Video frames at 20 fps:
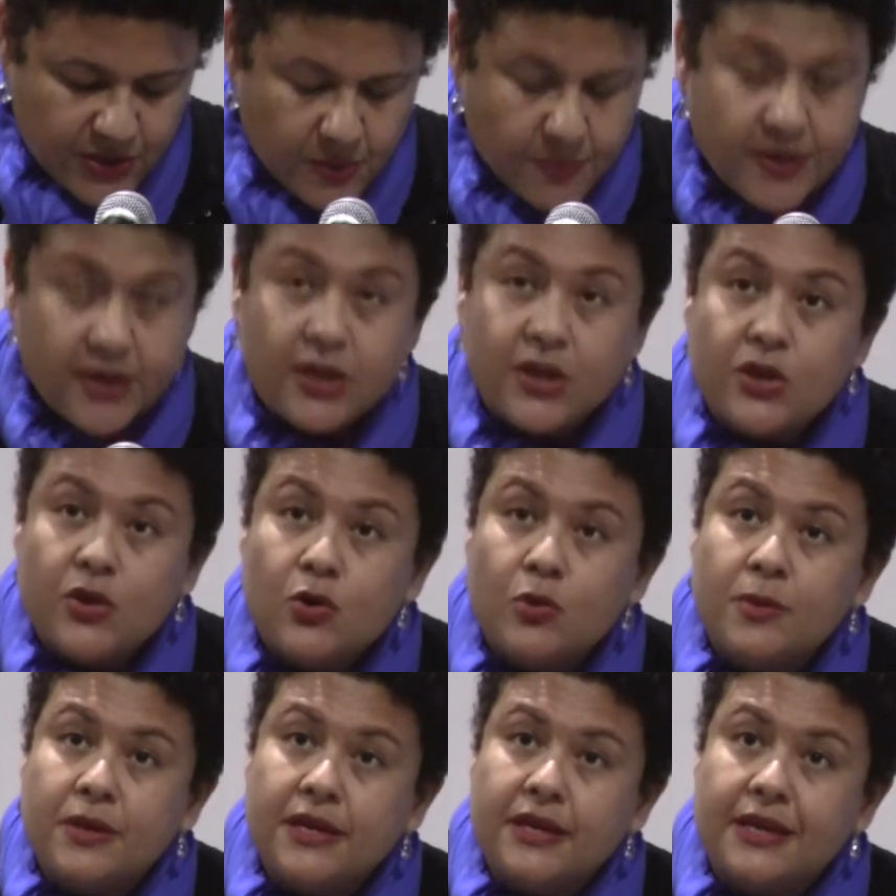To be
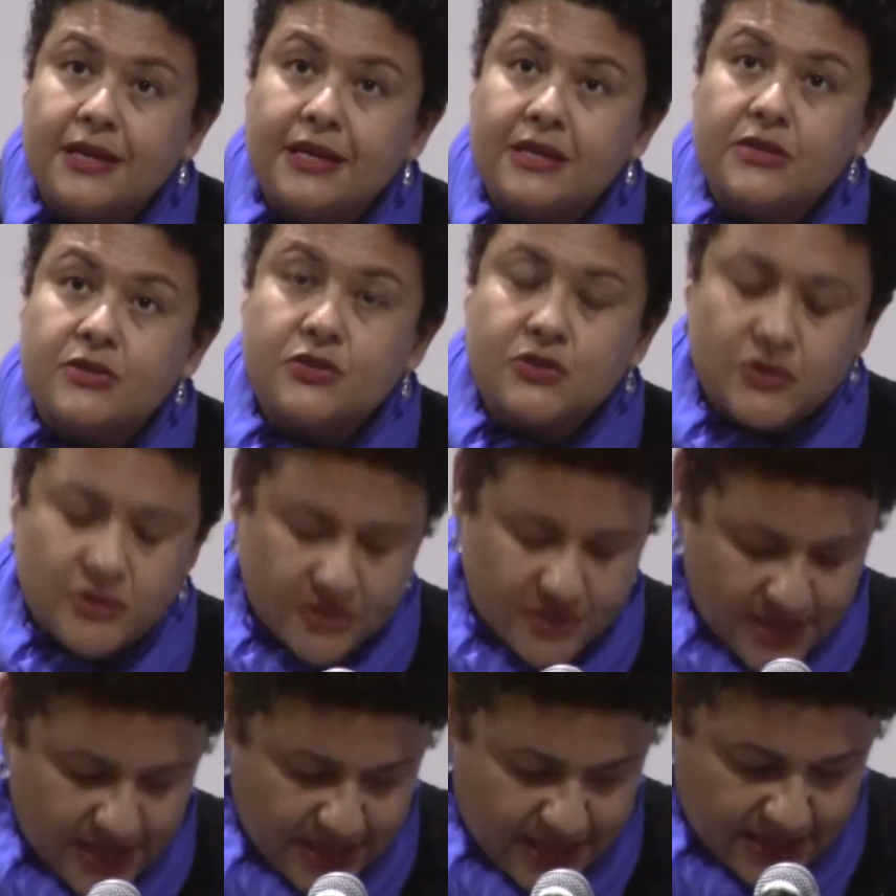human is to
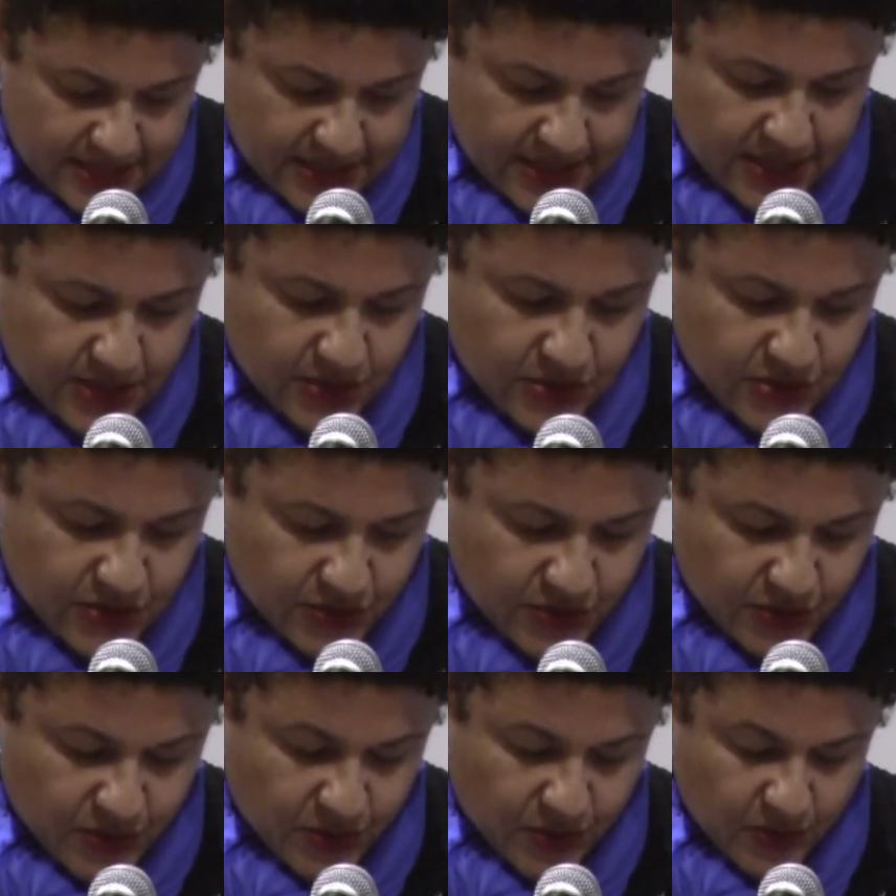stand in a
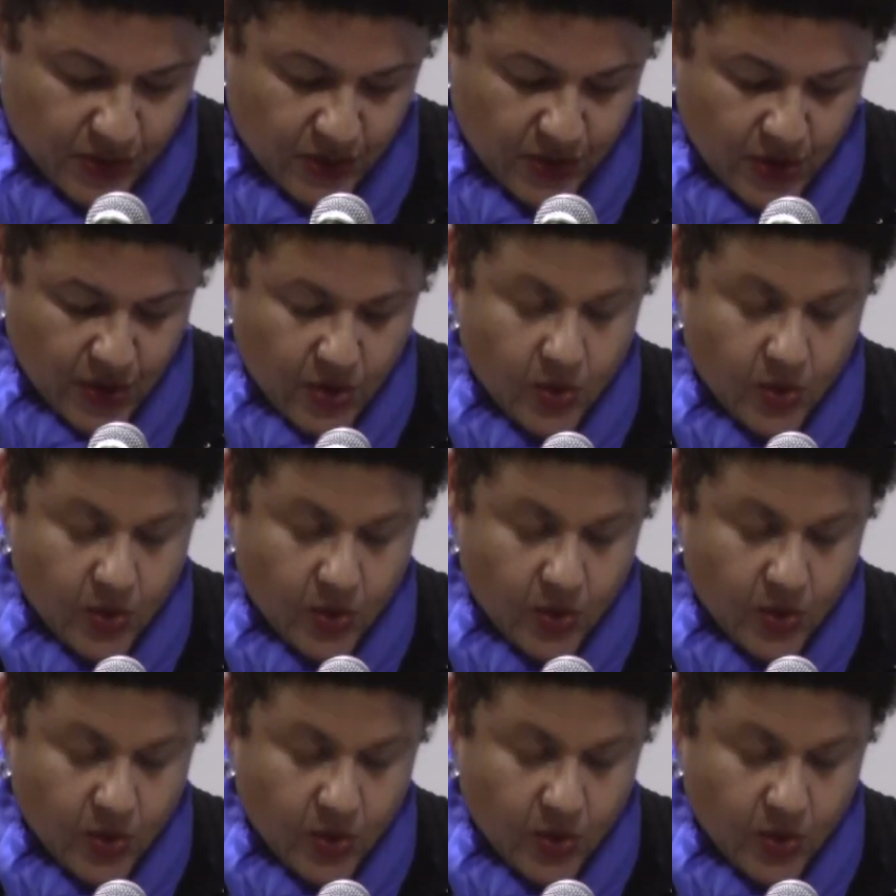circle